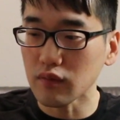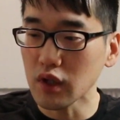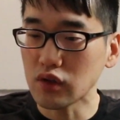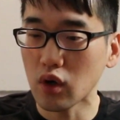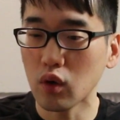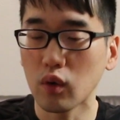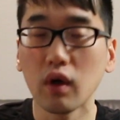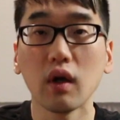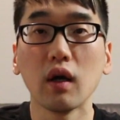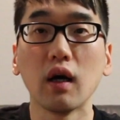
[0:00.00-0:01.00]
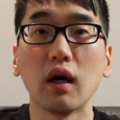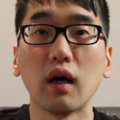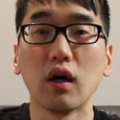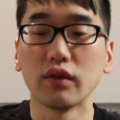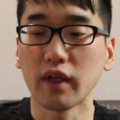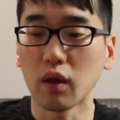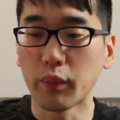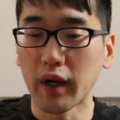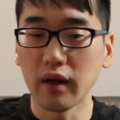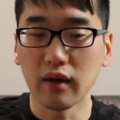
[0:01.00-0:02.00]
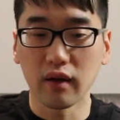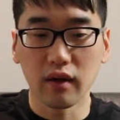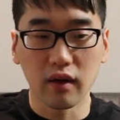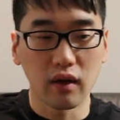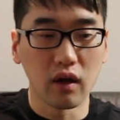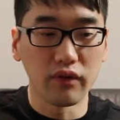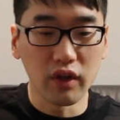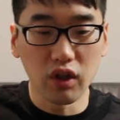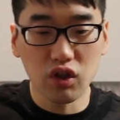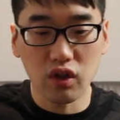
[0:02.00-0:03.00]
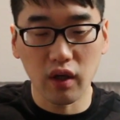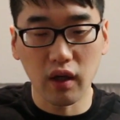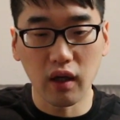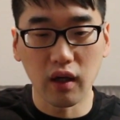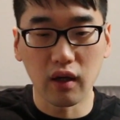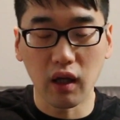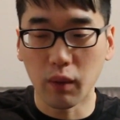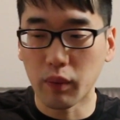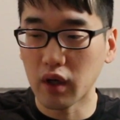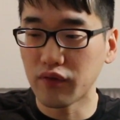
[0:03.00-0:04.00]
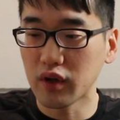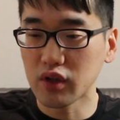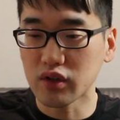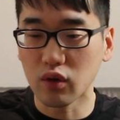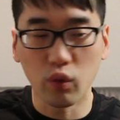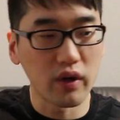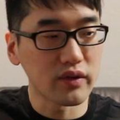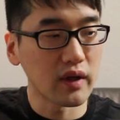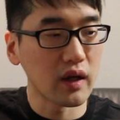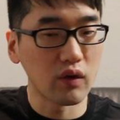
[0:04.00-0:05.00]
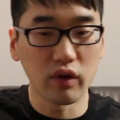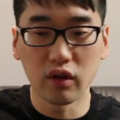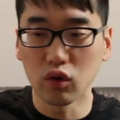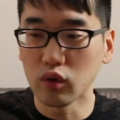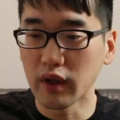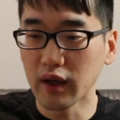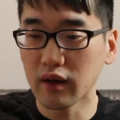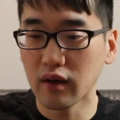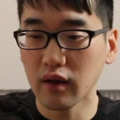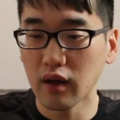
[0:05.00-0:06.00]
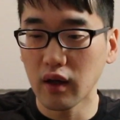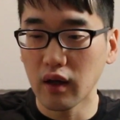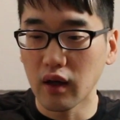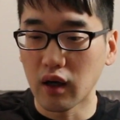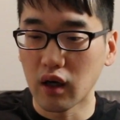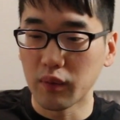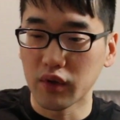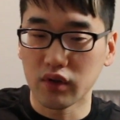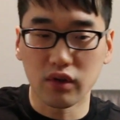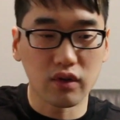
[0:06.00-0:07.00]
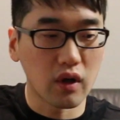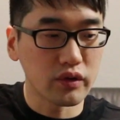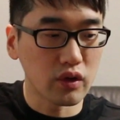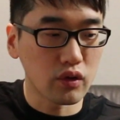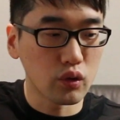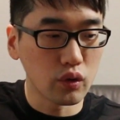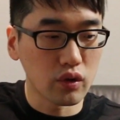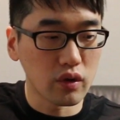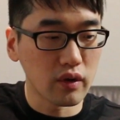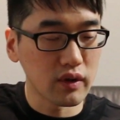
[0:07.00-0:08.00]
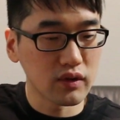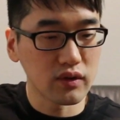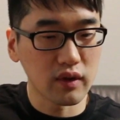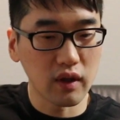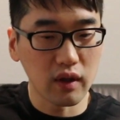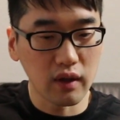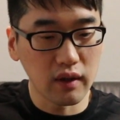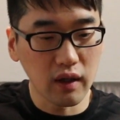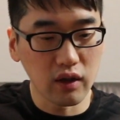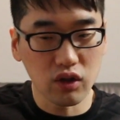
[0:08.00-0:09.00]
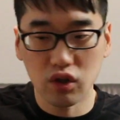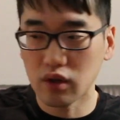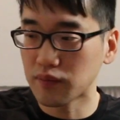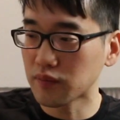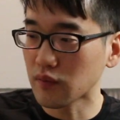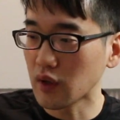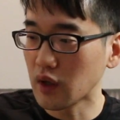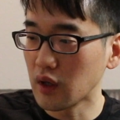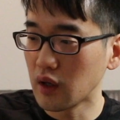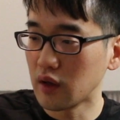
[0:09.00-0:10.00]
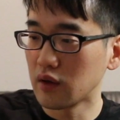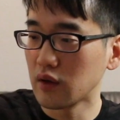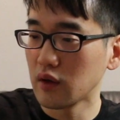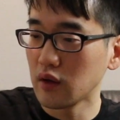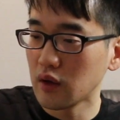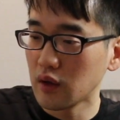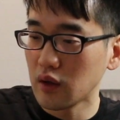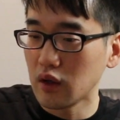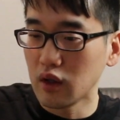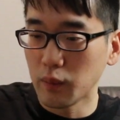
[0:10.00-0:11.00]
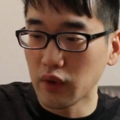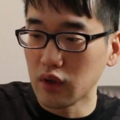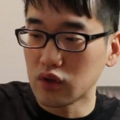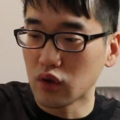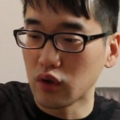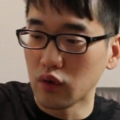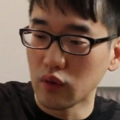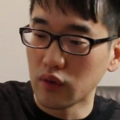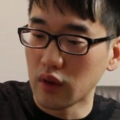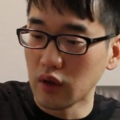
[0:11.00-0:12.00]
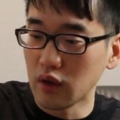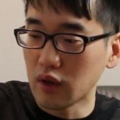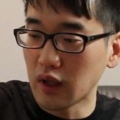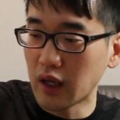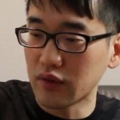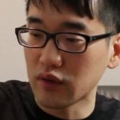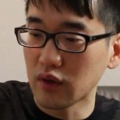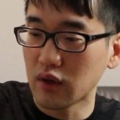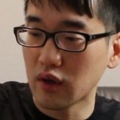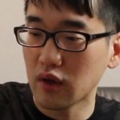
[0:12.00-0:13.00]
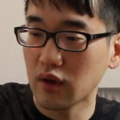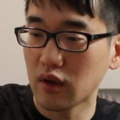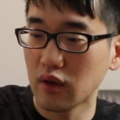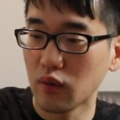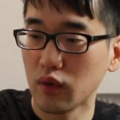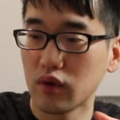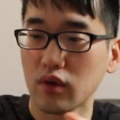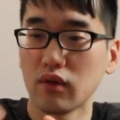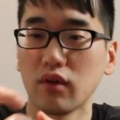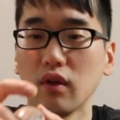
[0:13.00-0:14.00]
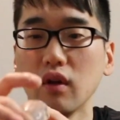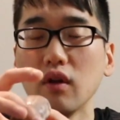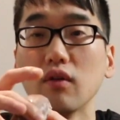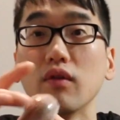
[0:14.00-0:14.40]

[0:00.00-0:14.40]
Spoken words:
So I'll take a bite of each, and I'll probably finish the ones that I really do like. This is also a cruller. This is a Danish, and let me show you the classic, which is the